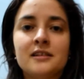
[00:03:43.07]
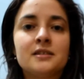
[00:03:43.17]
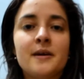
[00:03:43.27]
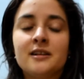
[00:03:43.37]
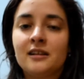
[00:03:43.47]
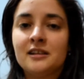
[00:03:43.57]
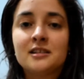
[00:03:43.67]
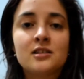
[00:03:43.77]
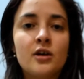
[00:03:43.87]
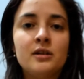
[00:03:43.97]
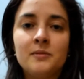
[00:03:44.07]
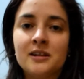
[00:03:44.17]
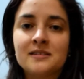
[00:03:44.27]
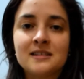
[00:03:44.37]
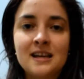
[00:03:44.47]
spend at least 30
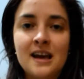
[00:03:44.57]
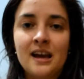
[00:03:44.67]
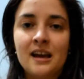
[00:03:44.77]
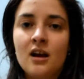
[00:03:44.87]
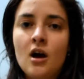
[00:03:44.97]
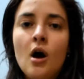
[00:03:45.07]
minutes a day